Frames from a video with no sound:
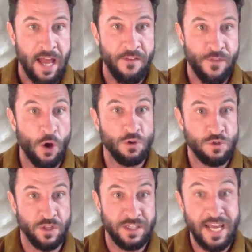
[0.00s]
And those right.
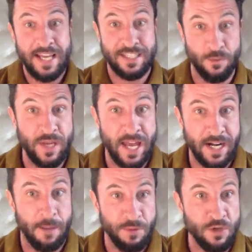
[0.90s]
were the takes that we
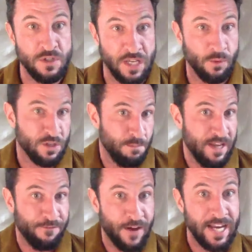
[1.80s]
ended up using was
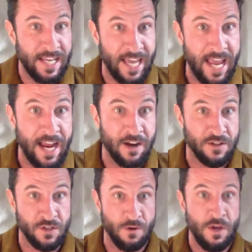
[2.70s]
me fighting air.
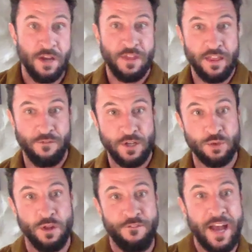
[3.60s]
So then the
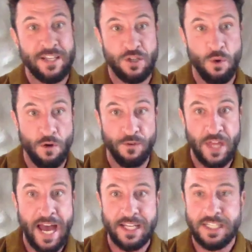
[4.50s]
visual effects go over
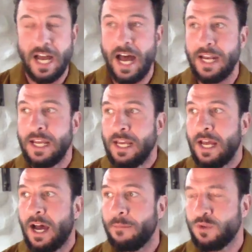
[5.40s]
that shot.
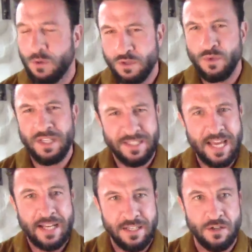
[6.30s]
Um, so it was a really
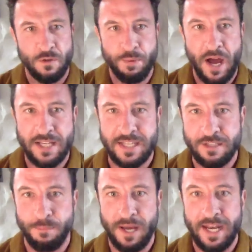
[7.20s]
technical
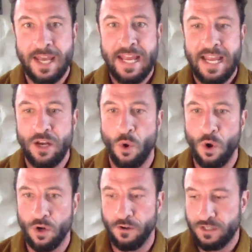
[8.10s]
process, but in
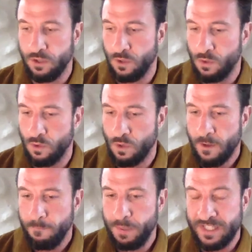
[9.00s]
order to
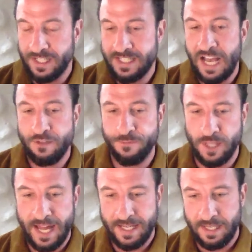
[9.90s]
be
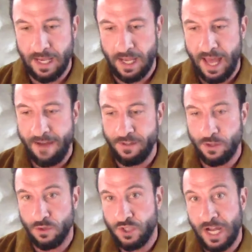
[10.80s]
successful at uh, having
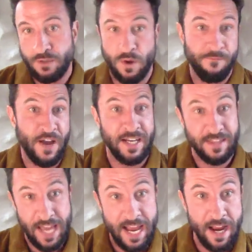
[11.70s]
those shots where I'm
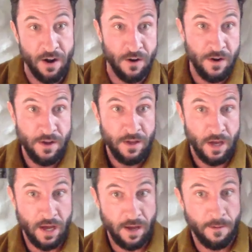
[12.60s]
fighting the air,
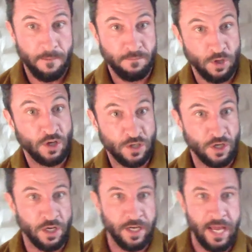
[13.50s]
uh, look
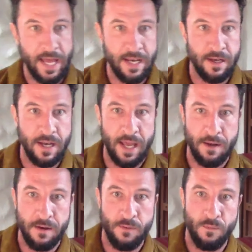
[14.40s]
good and
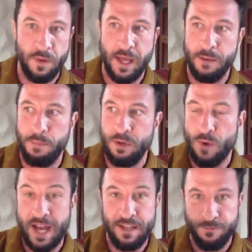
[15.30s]
and and be
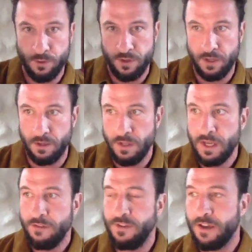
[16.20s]
ready for the
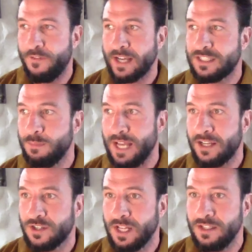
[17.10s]
VFX to be
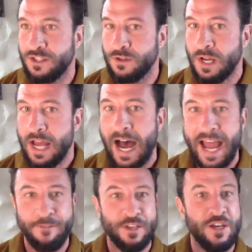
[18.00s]
entered into, I
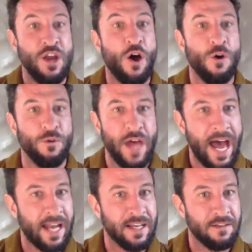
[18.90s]
have to know
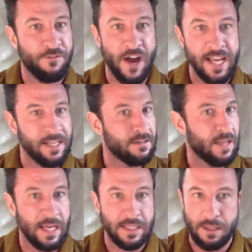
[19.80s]
that fight
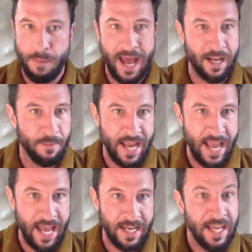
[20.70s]
like the back of my
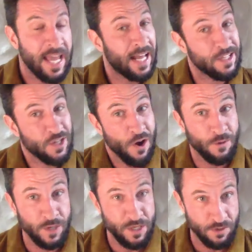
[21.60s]
hand. And it's
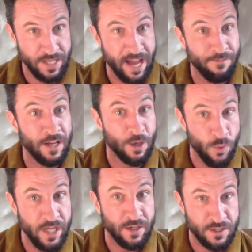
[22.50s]
hard when you only have like a
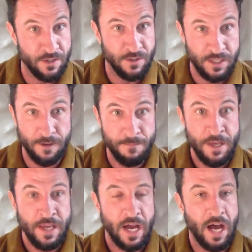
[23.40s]
week or two, you know.
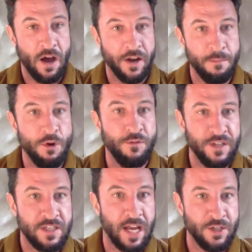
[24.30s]
Uh, on a
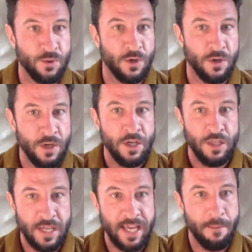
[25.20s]
movie schedule,
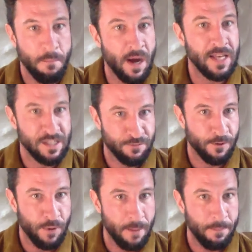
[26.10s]
they get months
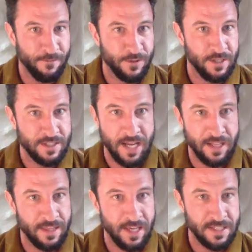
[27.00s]
for prepping for these kind
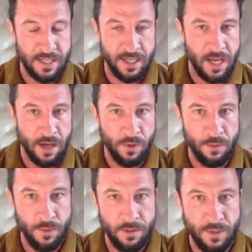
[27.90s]
of things, and uh, we,
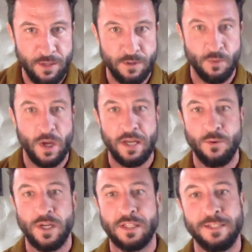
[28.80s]
we we do them quite
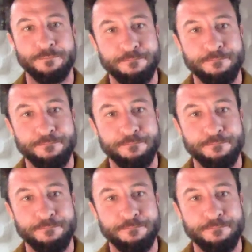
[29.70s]
quickly.